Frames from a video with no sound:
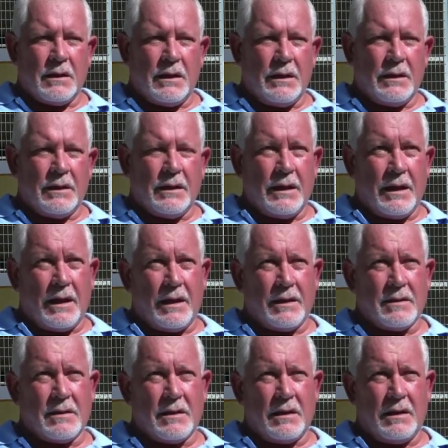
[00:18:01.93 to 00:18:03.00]
It
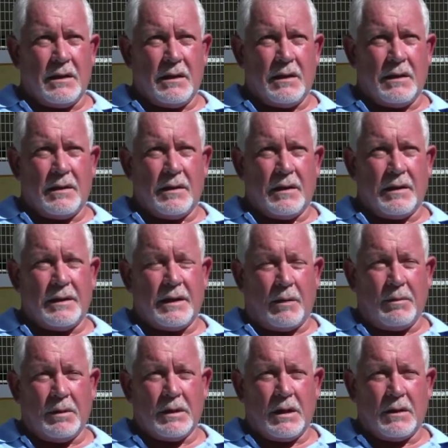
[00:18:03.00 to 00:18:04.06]
has a
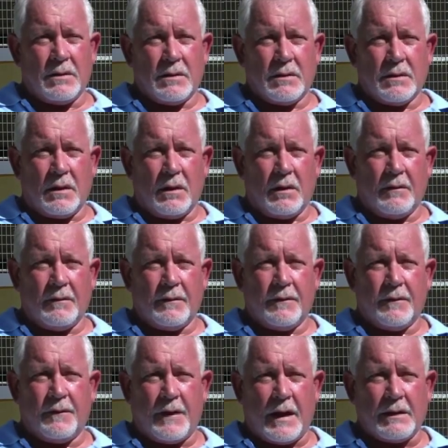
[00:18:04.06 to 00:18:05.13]
double dose of
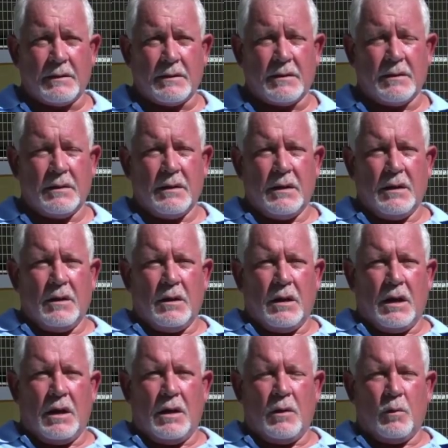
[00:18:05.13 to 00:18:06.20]
fats,
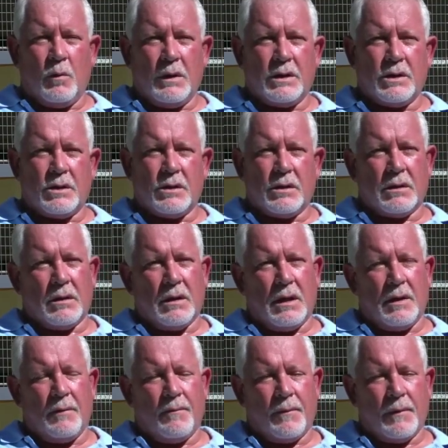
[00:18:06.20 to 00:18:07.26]
which
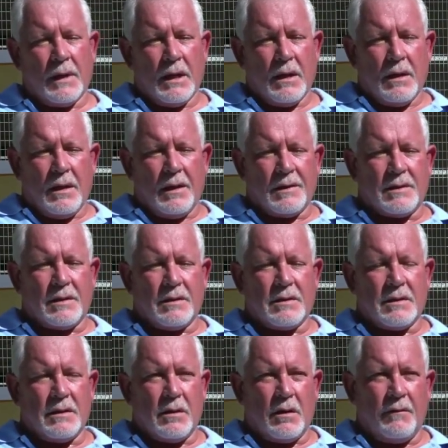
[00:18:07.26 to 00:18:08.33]

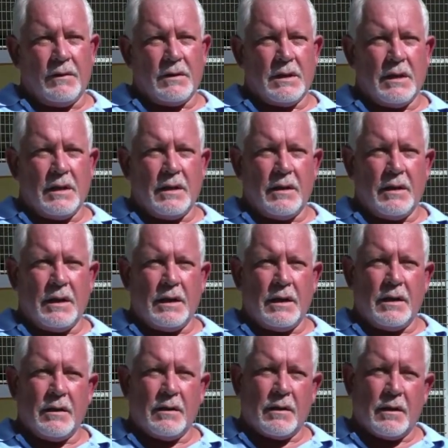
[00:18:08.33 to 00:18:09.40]
assists in obviously the